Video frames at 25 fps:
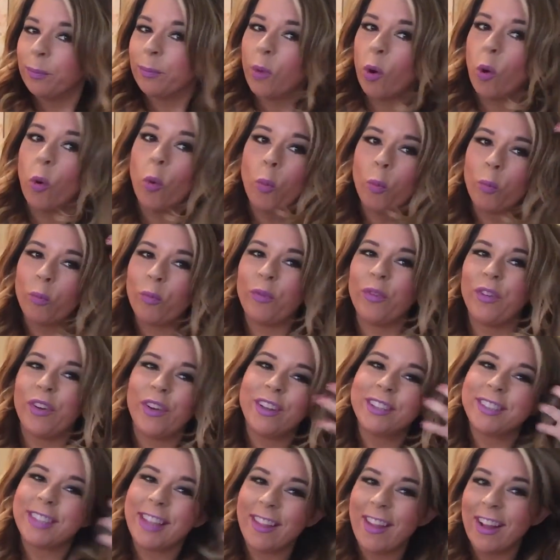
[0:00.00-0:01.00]
oomph,
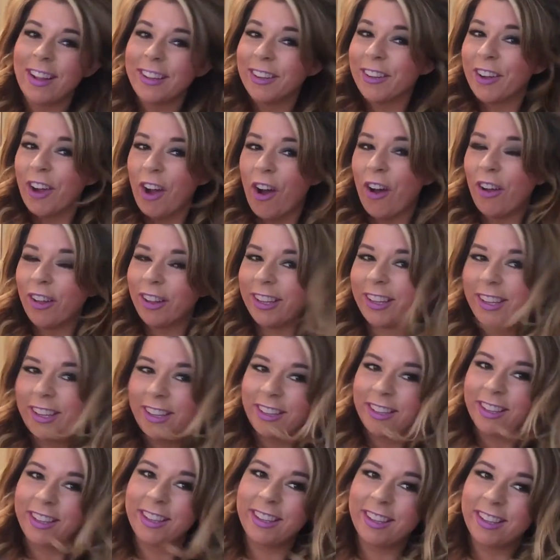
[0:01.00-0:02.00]
as I like to call
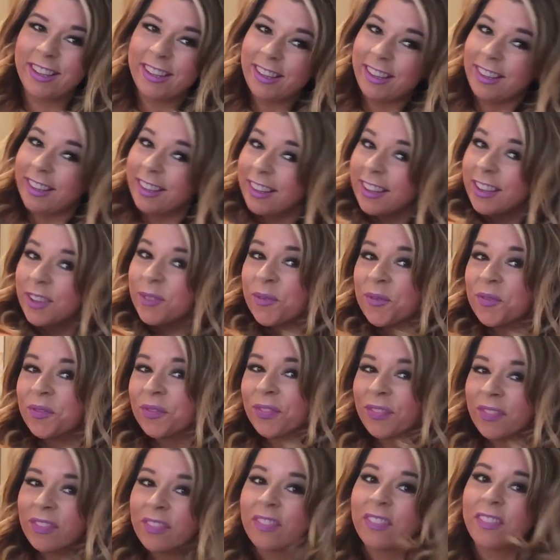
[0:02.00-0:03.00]
it.
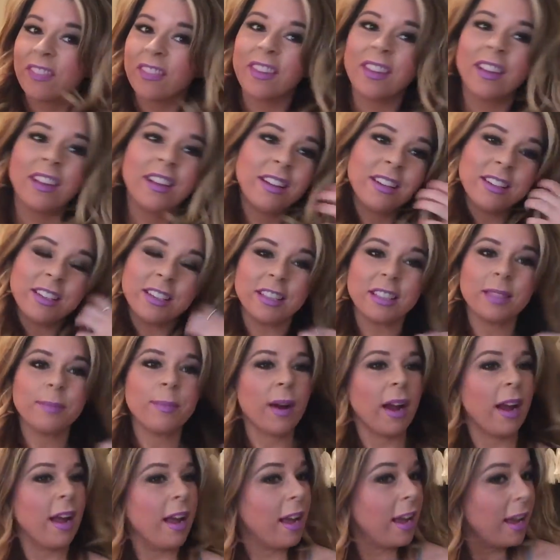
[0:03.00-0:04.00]
Just
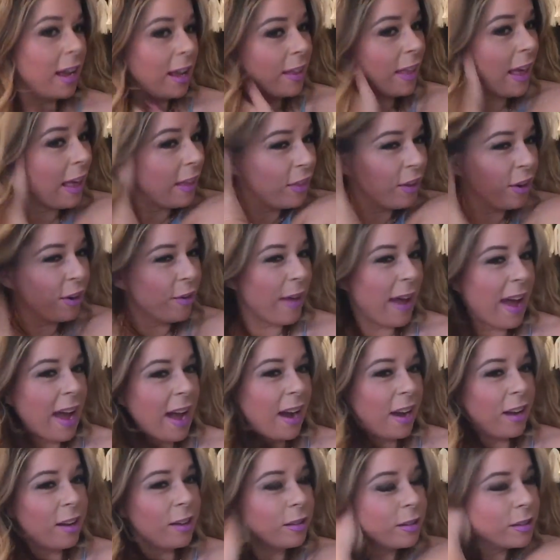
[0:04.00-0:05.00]
spray that
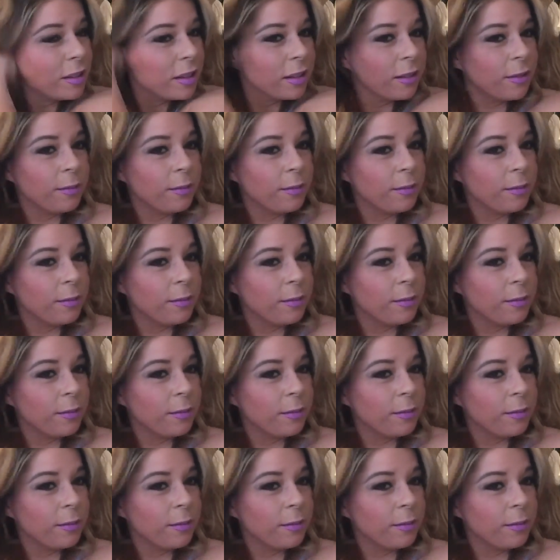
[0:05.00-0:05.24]
throughout.